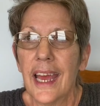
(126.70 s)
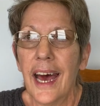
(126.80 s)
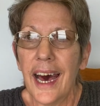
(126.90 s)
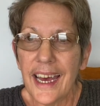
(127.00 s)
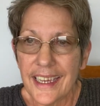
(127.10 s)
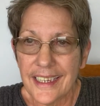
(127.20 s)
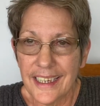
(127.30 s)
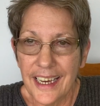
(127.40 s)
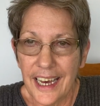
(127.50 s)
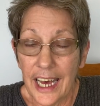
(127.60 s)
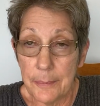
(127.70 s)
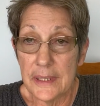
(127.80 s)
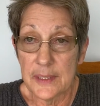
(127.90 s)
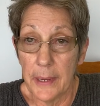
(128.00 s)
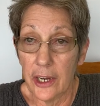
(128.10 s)
Hi, I'm
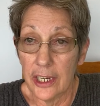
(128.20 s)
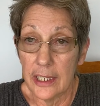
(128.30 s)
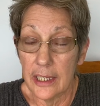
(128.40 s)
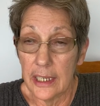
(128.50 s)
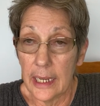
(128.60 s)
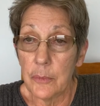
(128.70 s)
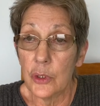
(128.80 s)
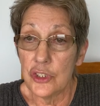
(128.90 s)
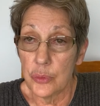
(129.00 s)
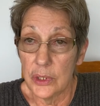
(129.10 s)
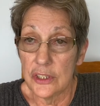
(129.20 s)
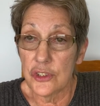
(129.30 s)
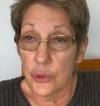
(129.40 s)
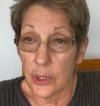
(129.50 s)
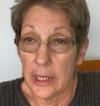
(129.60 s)
Miss Mary, and I'm going to read a
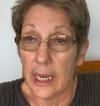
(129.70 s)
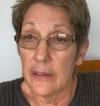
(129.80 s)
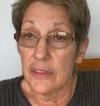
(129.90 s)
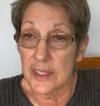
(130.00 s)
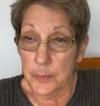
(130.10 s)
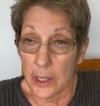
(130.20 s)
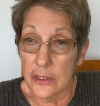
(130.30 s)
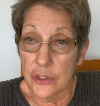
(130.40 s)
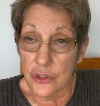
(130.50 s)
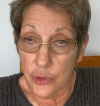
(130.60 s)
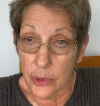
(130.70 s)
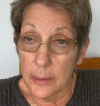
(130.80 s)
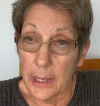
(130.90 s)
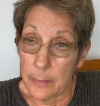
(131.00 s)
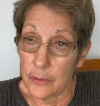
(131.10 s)
story out of the Sparks Story
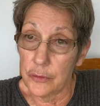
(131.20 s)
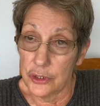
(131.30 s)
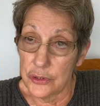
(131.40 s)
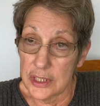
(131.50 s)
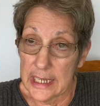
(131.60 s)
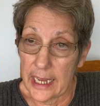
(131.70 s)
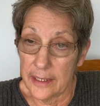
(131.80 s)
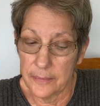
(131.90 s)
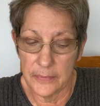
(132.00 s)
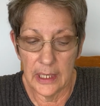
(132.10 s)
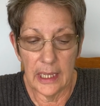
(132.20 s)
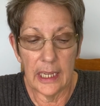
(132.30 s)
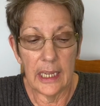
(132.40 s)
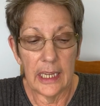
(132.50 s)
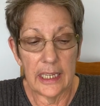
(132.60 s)
Bible for you today.
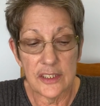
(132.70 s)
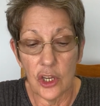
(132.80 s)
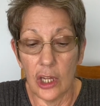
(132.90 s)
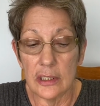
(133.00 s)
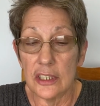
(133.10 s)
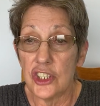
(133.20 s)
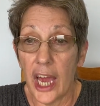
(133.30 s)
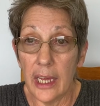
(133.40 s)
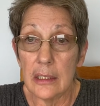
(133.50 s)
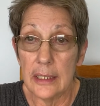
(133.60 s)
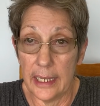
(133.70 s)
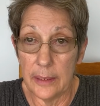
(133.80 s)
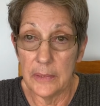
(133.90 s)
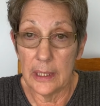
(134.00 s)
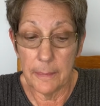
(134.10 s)
It's called A Child
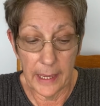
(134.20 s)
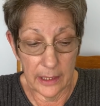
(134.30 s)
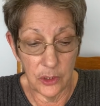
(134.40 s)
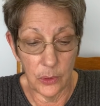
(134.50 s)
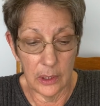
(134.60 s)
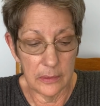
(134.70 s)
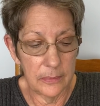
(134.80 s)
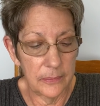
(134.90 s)
Named Emmanuel.